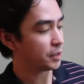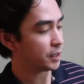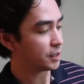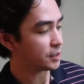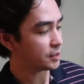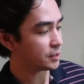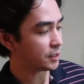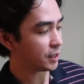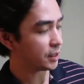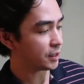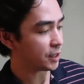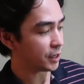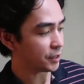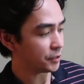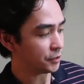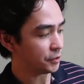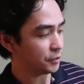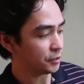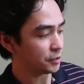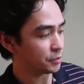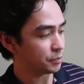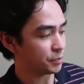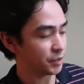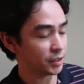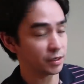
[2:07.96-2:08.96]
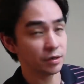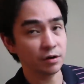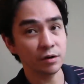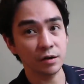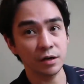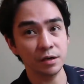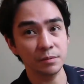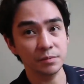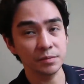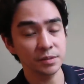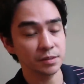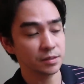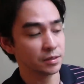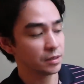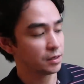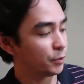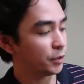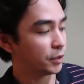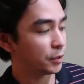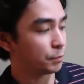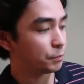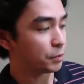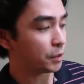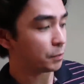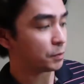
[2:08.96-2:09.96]
But instead, I use breadcrumbs.
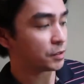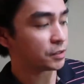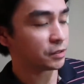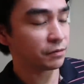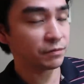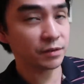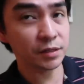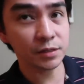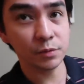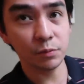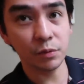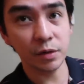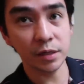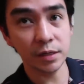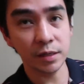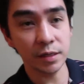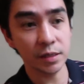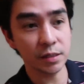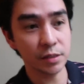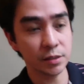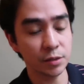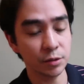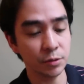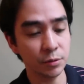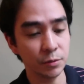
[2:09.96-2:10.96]
Well, the purpose of this one is